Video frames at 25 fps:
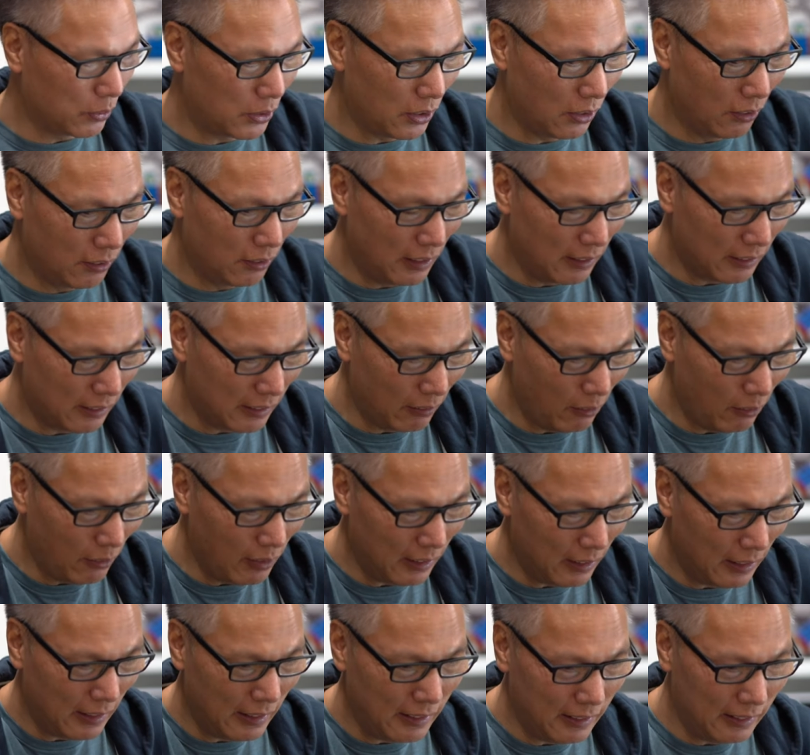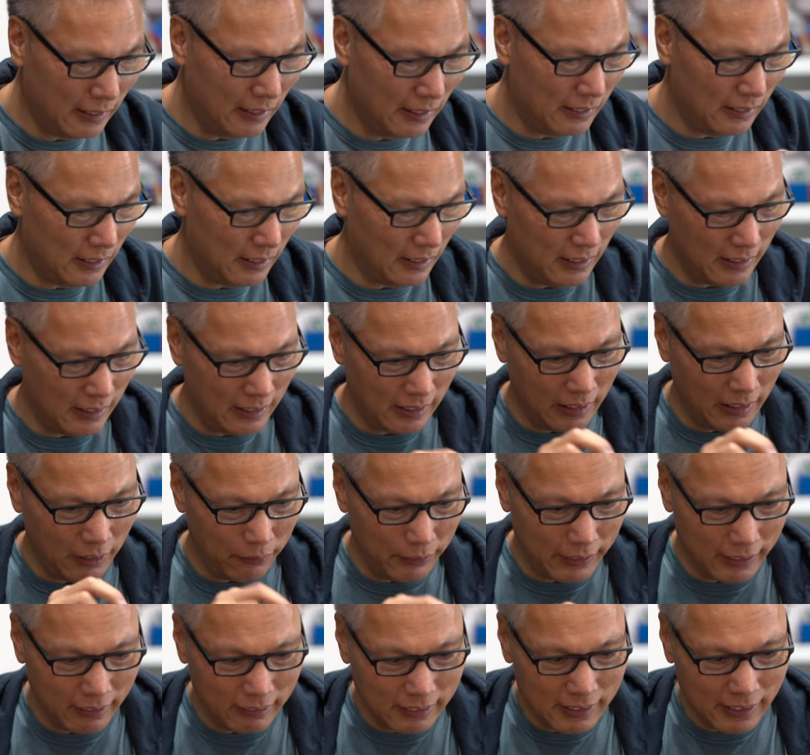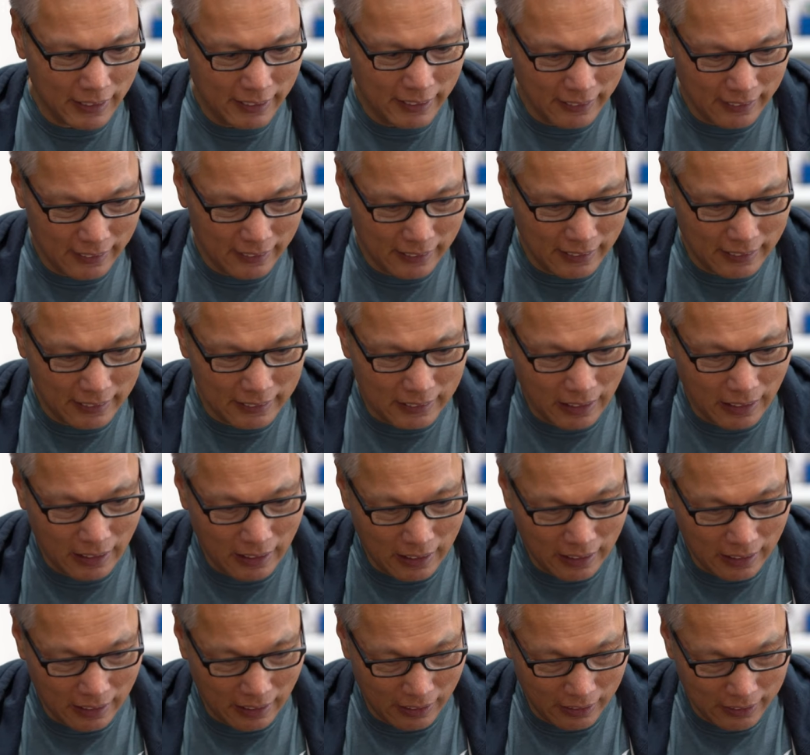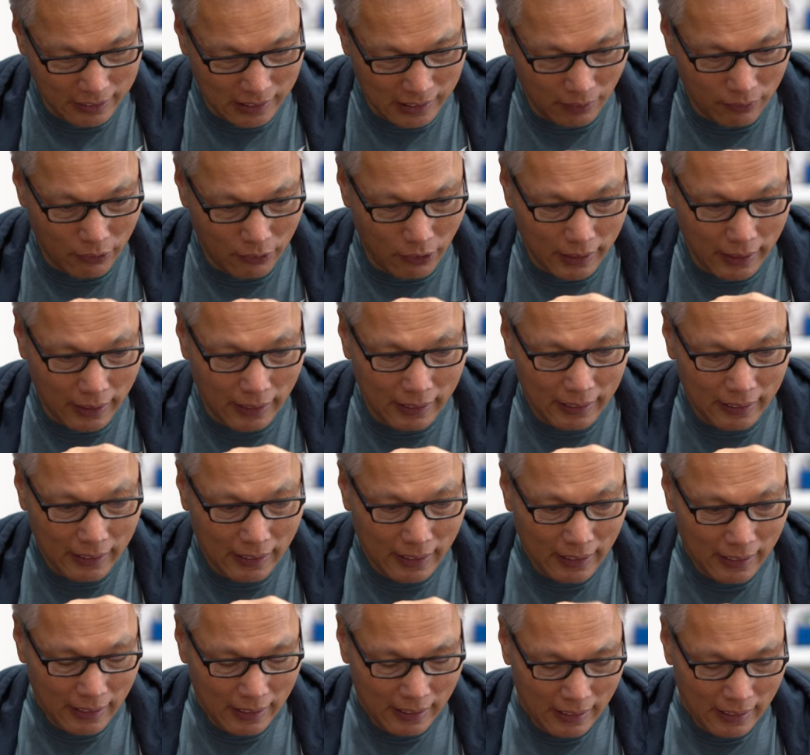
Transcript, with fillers: So and there's anything else in here? And there's other stuff, okay?